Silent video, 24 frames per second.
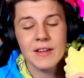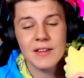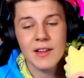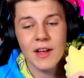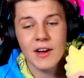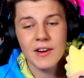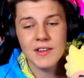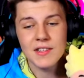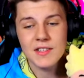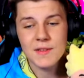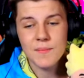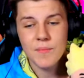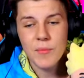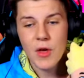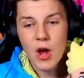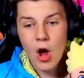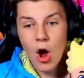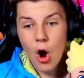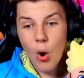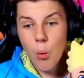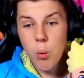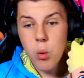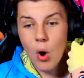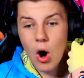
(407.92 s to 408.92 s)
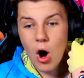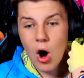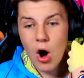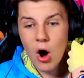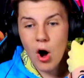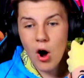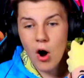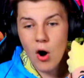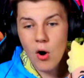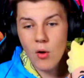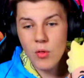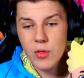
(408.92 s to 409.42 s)
close.
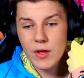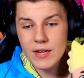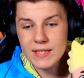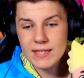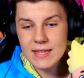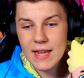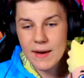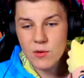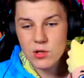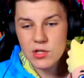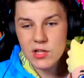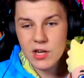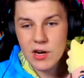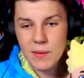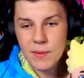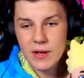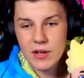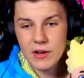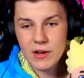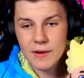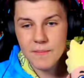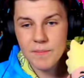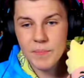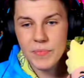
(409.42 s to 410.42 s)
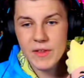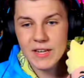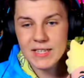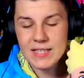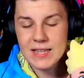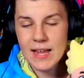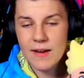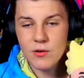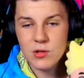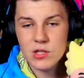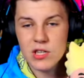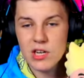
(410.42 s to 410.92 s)
Whoa, this level's going to be good. This
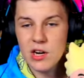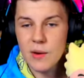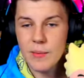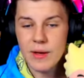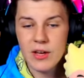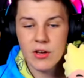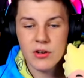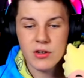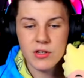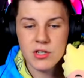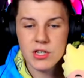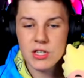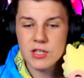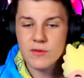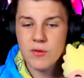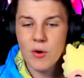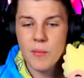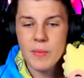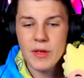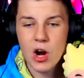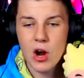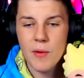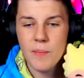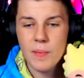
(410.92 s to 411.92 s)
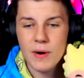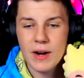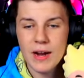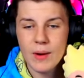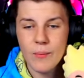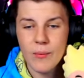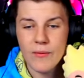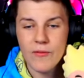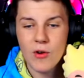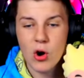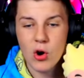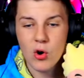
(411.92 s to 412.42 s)
level's going to be good. Just from the
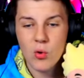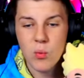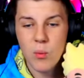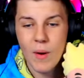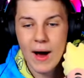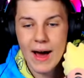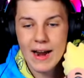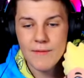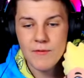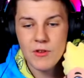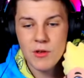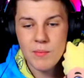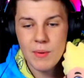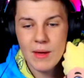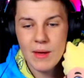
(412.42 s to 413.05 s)
opening, we've got quite a few